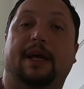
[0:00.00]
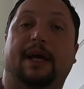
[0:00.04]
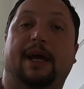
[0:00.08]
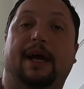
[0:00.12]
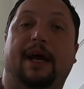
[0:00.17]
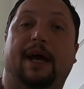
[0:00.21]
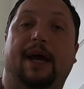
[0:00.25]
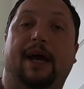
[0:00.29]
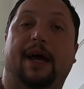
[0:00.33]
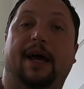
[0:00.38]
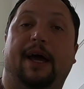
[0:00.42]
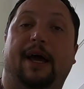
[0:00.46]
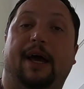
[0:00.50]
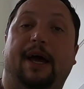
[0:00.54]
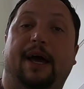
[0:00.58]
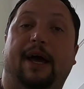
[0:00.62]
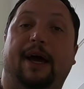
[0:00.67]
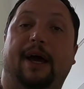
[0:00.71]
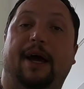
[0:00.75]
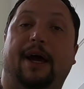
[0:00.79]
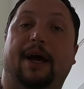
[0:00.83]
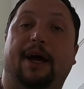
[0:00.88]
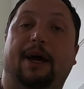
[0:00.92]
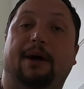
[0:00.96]

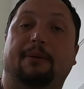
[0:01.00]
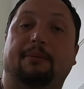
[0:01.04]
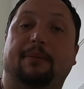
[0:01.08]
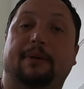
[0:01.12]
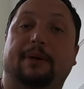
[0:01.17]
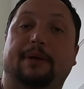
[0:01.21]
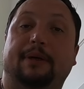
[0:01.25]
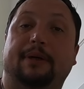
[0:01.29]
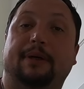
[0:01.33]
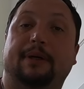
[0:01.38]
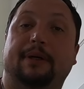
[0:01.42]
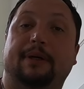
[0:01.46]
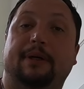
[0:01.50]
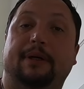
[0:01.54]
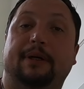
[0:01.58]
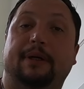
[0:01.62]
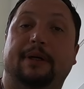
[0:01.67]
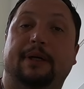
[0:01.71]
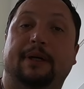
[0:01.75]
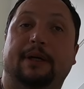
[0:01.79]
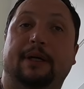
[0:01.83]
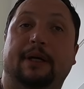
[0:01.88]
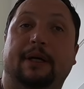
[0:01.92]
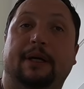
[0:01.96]
Um,
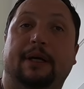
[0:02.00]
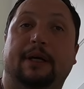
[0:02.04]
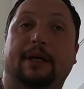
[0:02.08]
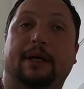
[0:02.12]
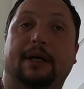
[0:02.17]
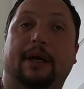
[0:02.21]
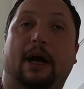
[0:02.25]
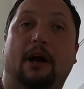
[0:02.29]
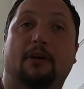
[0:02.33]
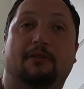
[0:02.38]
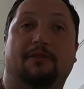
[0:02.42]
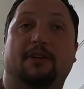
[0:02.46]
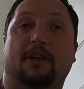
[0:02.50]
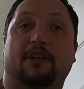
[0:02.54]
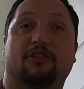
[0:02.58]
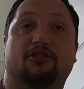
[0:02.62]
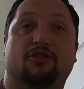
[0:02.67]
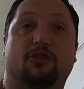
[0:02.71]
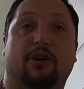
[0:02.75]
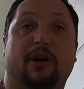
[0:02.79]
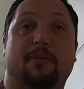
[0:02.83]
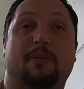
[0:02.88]
hopefully, enjoy it.